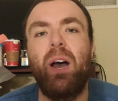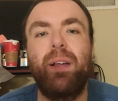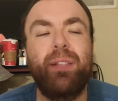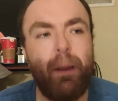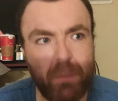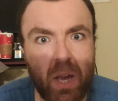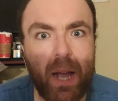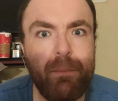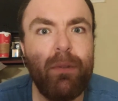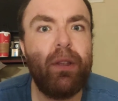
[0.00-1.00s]

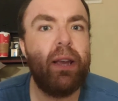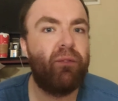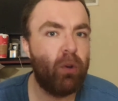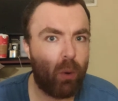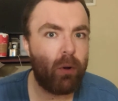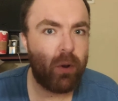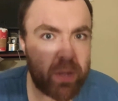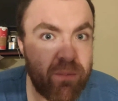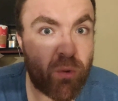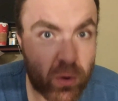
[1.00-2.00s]
Sometimes, if you are
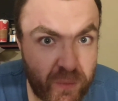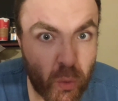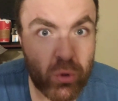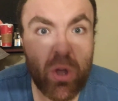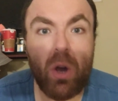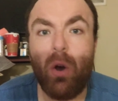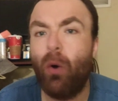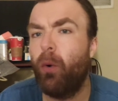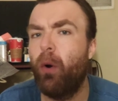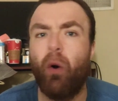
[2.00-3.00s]
looking for a full
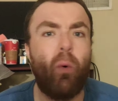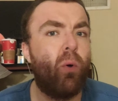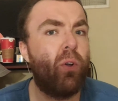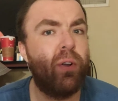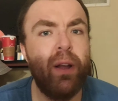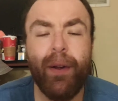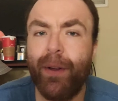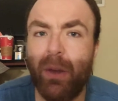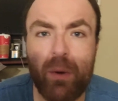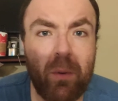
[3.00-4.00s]
show or
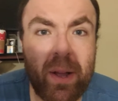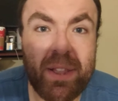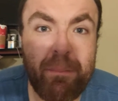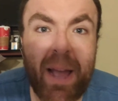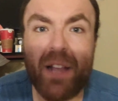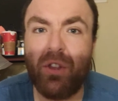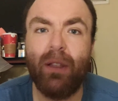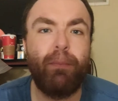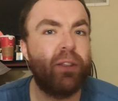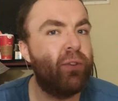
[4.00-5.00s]
you want to watch the
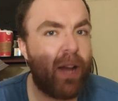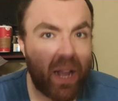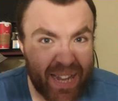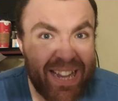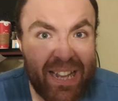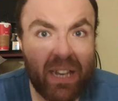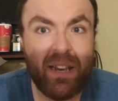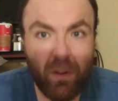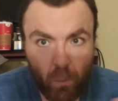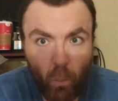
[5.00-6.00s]
matches, but they're not
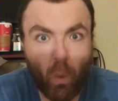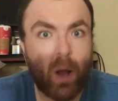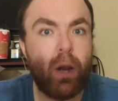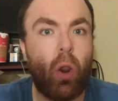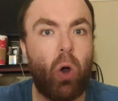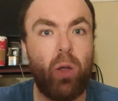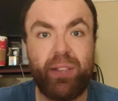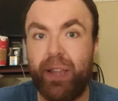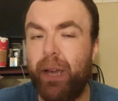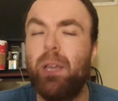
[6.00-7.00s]
in one long
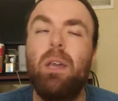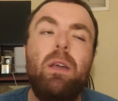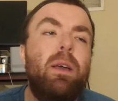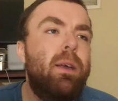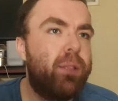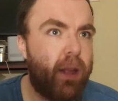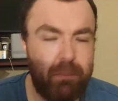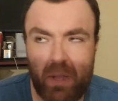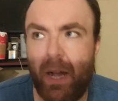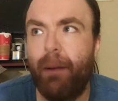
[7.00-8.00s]
thing,
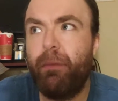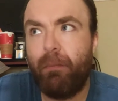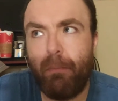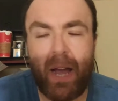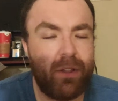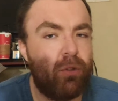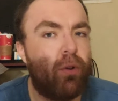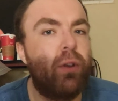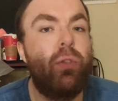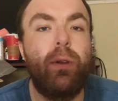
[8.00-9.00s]
sometimes matches
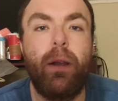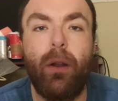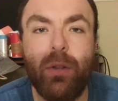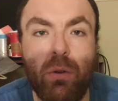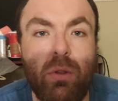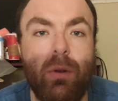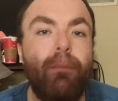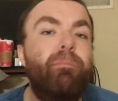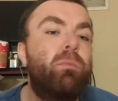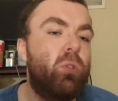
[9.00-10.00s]
are included on YouTube.
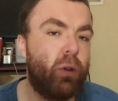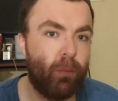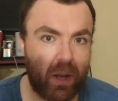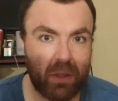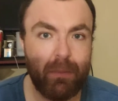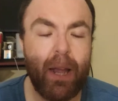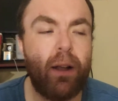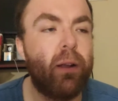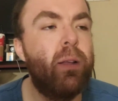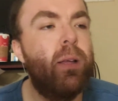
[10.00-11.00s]
You can watch them
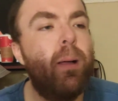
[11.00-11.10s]
there.